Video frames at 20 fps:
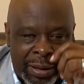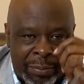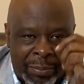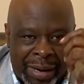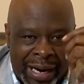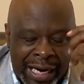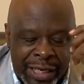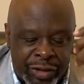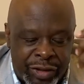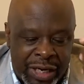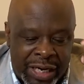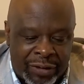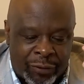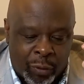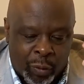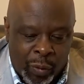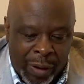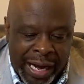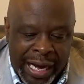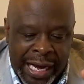mindset
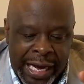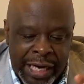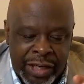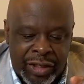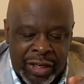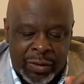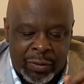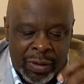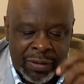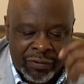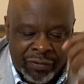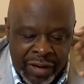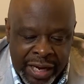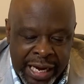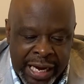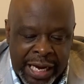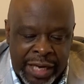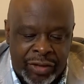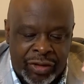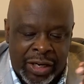of rage and
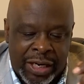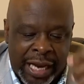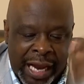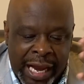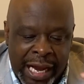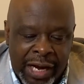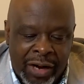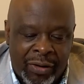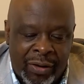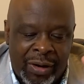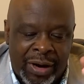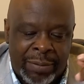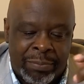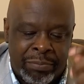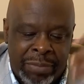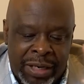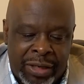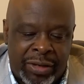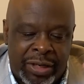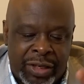revenge and anger and
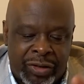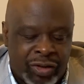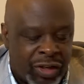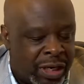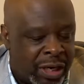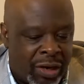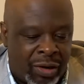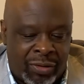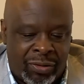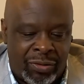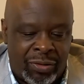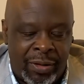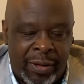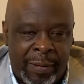bitterness. No.